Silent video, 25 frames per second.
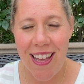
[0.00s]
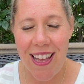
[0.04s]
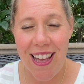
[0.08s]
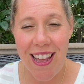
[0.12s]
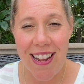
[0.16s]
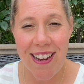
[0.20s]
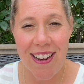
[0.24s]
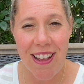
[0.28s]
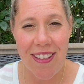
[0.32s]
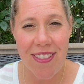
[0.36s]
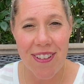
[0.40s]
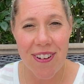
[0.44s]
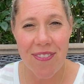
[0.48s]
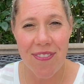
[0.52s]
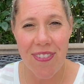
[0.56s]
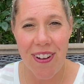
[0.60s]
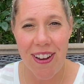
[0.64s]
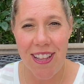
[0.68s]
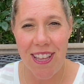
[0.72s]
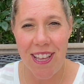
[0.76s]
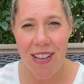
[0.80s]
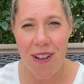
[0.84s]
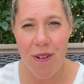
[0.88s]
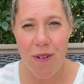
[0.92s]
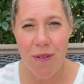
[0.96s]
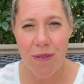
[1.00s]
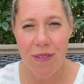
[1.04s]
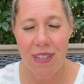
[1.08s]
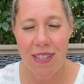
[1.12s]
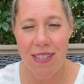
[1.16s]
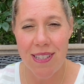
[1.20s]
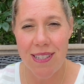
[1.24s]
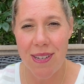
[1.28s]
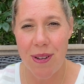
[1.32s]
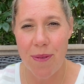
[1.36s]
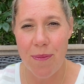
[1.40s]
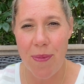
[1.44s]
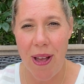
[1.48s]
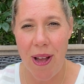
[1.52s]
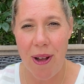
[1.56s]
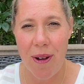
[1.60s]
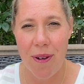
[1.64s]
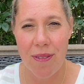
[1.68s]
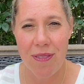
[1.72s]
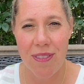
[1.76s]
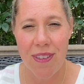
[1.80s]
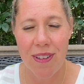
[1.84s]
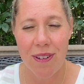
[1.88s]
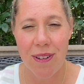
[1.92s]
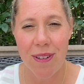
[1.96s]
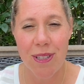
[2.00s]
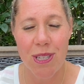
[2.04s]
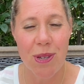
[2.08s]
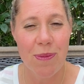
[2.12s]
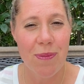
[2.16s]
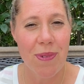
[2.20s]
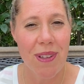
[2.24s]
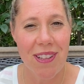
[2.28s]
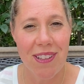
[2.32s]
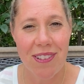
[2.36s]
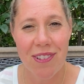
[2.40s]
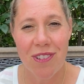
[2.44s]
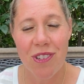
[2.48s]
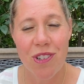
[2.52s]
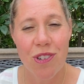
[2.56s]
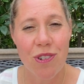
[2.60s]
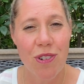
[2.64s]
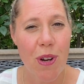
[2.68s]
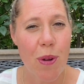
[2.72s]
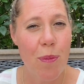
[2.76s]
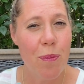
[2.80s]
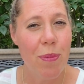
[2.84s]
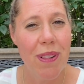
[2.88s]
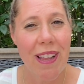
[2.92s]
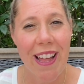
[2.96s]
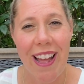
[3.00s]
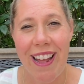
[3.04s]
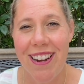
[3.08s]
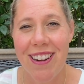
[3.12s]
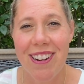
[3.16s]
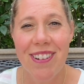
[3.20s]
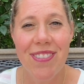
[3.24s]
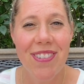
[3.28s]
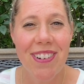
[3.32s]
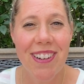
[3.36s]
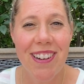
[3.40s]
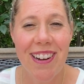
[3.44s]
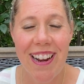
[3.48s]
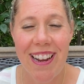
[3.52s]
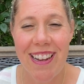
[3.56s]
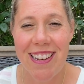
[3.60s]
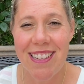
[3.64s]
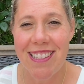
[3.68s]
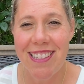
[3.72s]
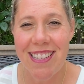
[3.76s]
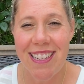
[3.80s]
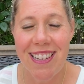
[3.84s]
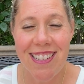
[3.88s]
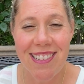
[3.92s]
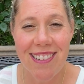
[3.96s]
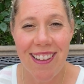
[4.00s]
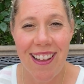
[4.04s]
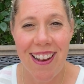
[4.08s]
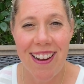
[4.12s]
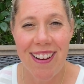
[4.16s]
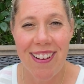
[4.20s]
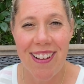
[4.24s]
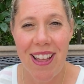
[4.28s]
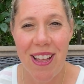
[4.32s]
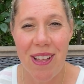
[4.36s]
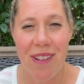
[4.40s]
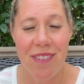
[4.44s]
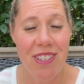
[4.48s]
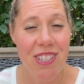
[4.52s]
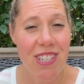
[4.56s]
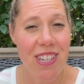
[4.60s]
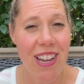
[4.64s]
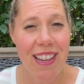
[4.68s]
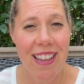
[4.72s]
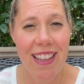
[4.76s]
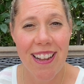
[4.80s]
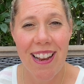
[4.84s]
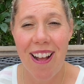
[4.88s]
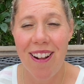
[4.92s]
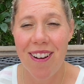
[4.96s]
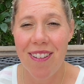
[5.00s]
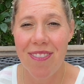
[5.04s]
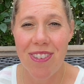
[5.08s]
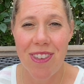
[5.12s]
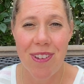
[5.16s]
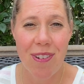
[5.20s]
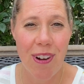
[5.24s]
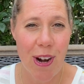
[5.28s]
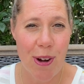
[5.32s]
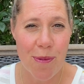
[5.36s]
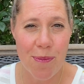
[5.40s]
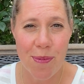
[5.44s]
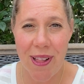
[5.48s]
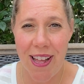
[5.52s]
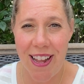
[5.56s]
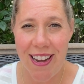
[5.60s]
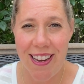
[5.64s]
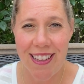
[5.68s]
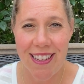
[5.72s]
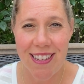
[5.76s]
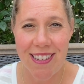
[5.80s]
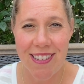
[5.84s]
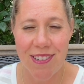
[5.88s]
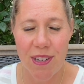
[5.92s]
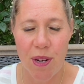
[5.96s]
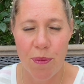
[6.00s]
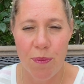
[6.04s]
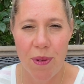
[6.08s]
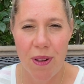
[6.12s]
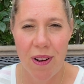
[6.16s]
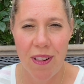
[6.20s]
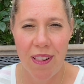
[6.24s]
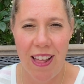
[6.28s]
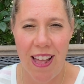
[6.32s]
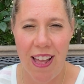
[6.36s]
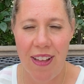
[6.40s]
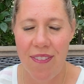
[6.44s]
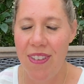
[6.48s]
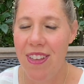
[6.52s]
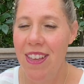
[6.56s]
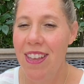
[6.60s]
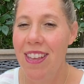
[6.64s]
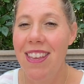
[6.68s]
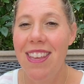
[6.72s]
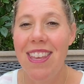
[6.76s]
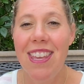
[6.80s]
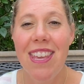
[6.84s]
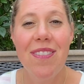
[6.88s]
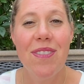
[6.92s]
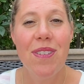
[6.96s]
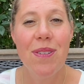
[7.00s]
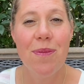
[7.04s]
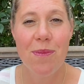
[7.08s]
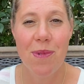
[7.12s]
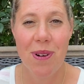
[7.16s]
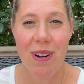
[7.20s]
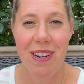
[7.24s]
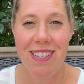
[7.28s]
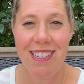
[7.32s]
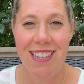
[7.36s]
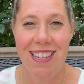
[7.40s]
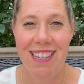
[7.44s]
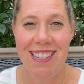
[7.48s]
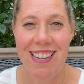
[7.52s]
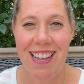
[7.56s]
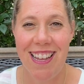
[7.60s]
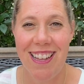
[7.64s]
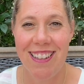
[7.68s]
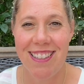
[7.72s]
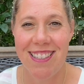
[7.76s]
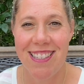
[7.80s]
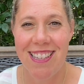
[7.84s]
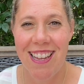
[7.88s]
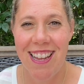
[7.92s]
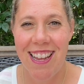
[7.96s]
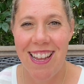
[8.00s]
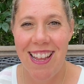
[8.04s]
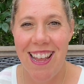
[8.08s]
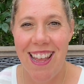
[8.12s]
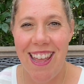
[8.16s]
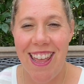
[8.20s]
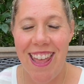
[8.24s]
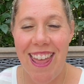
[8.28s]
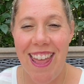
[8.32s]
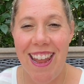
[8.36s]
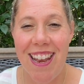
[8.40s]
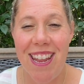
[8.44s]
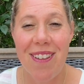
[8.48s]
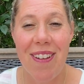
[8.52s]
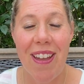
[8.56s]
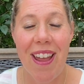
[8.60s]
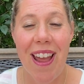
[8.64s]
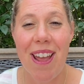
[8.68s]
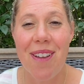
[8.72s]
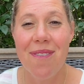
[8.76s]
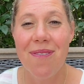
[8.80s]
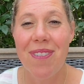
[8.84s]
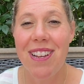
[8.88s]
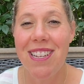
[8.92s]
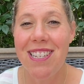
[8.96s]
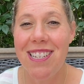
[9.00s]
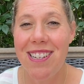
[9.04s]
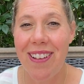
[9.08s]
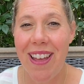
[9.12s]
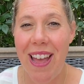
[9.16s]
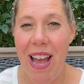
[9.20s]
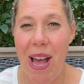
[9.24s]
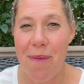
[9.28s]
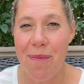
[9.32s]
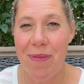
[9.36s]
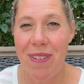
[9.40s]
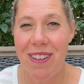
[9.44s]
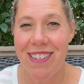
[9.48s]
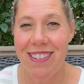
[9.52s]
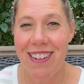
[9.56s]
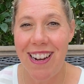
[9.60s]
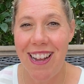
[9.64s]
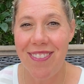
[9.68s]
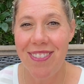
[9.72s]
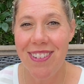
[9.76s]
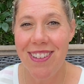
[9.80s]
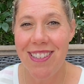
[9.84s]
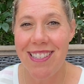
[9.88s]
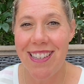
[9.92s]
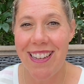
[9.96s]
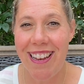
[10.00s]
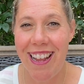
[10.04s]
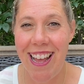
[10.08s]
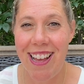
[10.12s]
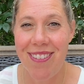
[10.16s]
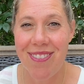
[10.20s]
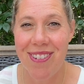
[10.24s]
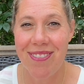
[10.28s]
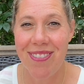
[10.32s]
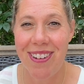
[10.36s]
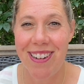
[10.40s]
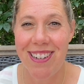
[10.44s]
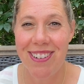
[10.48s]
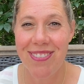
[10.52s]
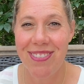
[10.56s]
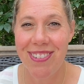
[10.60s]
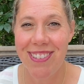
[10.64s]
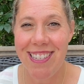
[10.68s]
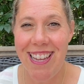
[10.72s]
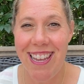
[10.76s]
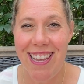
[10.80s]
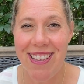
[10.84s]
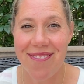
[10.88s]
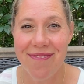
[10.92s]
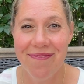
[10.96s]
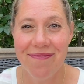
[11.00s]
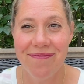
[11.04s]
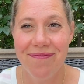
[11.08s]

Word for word: another video just about the ultimate trip planner for Grand Teton. Uh, check it out if you are planning a trip. It'll have even more details. Anyway, I wish you happy travels and have a wonderful day.